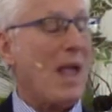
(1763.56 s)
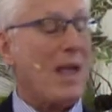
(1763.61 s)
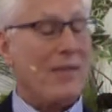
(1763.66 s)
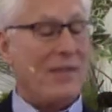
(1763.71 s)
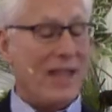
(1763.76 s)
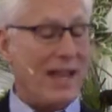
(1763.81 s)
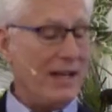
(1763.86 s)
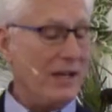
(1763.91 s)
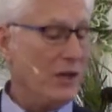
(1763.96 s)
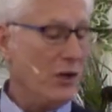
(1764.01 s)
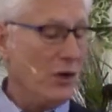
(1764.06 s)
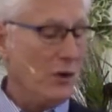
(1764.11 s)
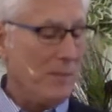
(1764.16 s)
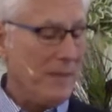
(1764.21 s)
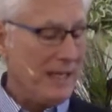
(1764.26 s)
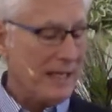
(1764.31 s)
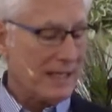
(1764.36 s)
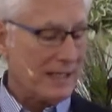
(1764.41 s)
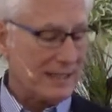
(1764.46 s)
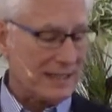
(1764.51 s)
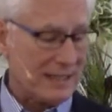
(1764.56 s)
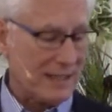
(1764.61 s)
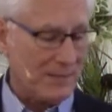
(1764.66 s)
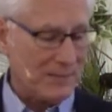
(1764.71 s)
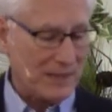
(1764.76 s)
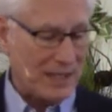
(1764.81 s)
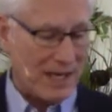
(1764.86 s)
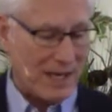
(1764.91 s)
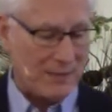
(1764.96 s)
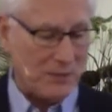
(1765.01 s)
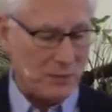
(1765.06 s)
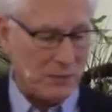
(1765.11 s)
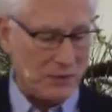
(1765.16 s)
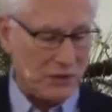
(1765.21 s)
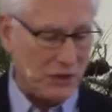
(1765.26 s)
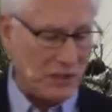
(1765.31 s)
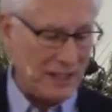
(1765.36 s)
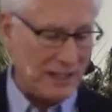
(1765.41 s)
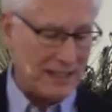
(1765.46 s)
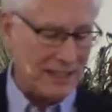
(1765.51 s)
They knew because sometimes when
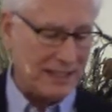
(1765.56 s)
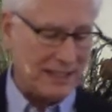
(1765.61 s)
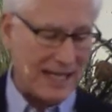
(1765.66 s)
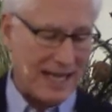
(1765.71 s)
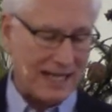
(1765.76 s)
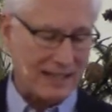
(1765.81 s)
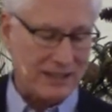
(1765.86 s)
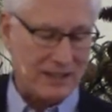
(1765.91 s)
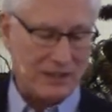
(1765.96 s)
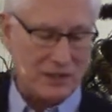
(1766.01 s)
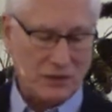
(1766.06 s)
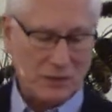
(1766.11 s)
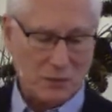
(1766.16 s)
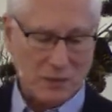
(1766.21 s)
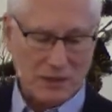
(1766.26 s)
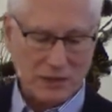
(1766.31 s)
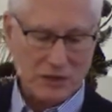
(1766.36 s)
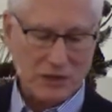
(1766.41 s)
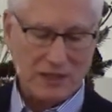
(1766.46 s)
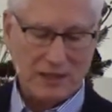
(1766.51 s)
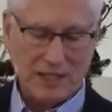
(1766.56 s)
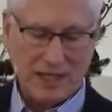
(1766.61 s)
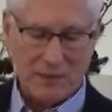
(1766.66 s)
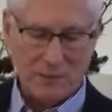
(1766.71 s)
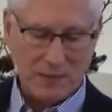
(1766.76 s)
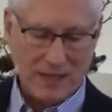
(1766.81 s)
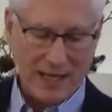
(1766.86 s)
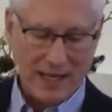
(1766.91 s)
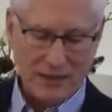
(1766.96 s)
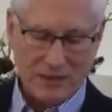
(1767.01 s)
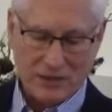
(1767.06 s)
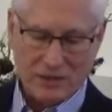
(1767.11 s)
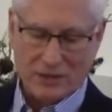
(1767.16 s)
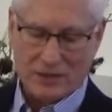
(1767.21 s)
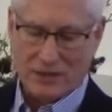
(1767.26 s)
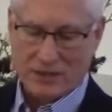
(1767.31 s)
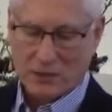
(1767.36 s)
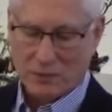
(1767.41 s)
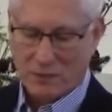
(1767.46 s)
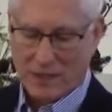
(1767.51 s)
Jesus asked this question, they would answer
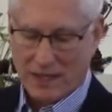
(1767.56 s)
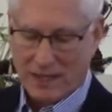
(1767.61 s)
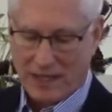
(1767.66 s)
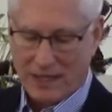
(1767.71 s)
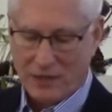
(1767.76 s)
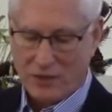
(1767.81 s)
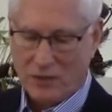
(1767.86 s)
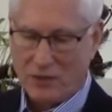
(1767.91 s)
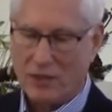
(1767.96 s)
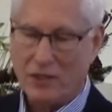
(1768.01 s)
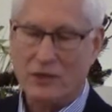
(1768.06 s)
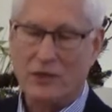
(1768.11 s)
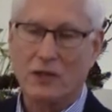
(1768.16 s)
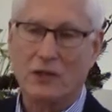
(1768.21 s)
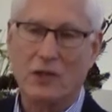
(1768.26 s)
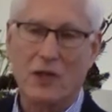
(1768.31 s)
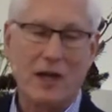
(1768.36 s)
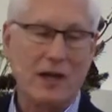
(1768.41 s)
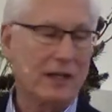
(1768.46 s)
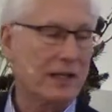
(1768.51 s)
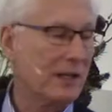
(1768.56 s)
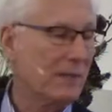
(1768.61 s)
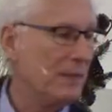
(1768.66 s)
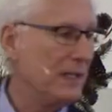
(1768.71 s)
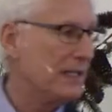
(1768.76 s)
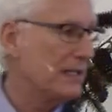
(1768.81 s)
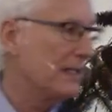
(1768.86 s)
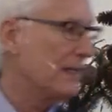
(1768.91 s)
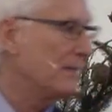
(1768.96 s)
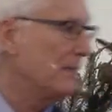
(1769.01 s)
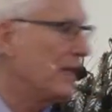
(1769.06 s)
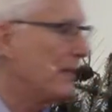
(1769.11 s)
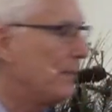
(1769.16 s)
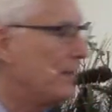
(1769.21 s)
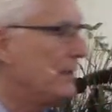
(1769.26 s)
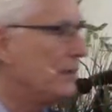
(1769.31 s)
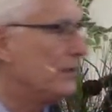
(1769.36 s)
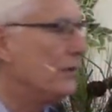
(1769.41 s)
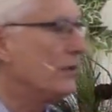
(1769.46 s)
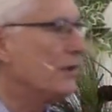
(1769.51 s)
this way. They knew that the law could be summed up
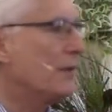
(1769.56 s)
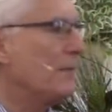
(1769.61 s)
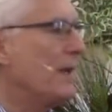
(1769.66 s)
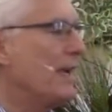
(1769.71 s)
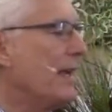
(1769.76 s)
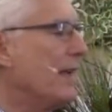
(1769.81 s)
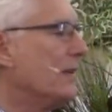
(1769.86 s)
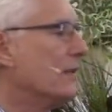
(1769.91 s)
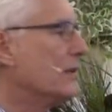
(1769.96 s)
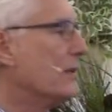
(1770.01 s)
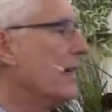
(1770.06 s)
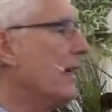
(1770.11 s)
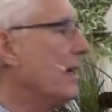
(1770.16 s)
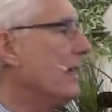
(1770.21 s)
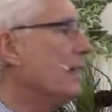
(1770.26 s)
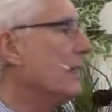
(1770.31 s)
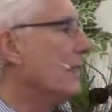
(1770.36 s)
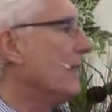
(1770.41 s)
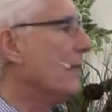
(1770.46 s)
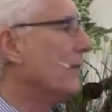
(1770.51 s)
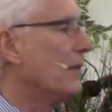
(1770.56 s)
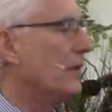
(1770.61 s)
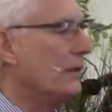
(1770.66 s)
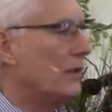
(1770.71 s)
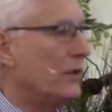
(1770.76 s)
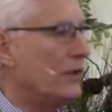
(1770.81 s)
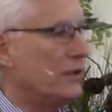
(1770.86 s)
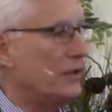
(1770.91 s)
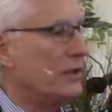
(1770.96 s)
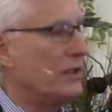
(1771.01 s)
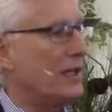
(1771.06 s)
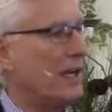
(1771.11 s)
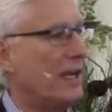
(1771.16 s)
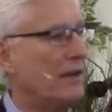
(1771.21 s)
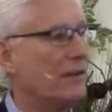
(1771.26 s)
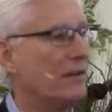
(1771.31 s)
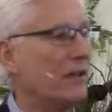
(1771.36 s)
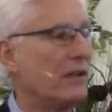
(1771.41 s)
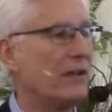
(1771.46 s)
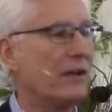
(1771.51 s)
in two commands, right? Love the Lord your
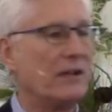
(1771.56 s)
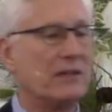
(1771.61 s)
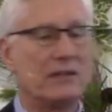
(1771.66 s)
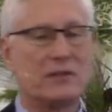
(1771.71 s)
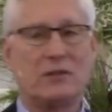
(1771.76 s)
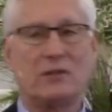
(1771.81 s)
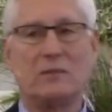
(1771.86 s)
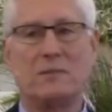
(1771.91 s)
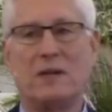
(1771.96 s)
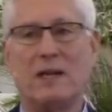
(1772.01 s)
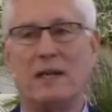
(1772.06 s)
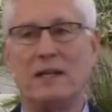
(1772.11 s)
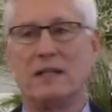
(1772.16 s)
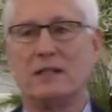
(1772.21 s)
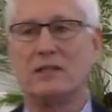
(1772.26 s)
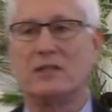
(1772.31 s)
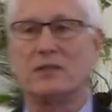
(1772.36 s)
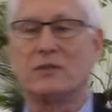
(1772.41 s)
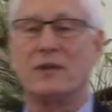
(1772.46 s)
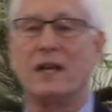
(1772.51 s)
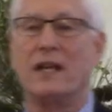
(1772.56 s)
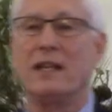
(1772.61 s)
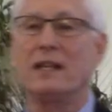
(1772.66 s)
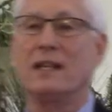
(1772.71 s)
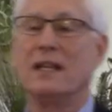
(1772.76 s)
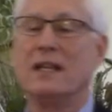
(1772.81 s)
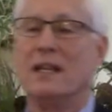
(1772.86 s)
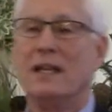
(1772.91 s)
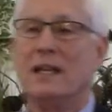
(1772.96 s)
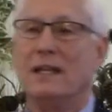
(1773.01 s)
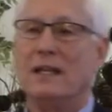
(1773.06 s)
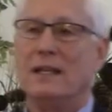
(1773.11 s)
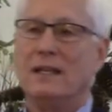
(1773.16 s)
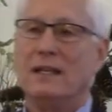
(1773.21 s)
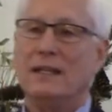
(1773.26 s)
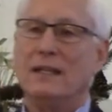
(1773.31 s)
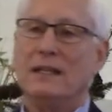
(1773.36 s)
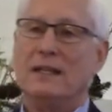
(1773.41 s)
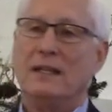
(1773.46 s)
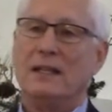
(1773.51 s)
God with all your heart, soul, mind, and strength,
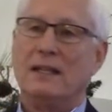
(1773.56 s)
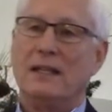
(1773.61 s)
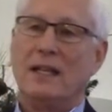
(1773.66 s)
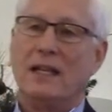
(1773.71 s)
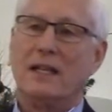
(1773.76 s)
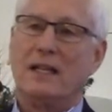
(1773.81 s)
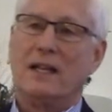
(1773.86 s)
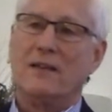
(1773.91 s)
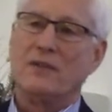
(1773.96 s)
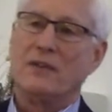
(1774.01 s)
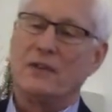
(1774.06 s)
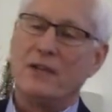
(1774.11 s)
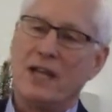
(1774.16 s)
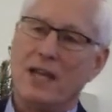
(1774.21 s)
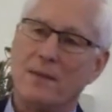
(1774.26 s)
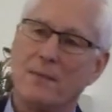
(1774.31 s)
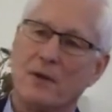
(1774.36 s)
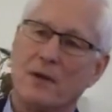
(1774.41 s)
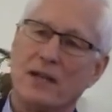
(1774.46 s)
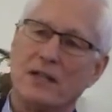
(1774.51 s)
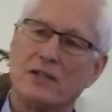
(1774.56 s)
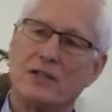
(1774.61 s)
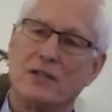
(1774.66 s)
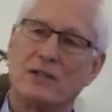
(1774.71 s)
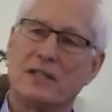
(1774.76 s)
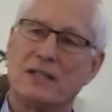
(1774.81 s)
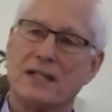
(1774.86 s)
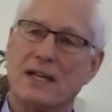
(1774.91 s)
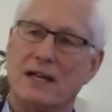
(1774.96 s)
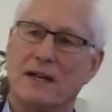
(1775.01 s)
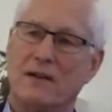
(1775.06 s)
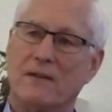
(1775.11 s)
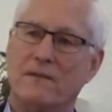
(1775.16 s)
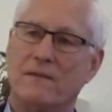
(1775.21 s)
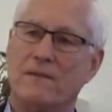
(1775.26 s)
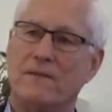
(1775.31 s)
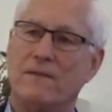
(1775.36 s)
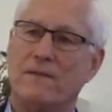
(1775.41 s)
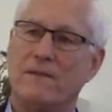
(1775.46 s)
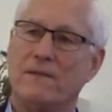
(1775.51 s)
and love your neighbor as
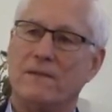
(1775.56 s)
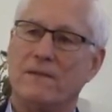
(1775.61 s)
yourself.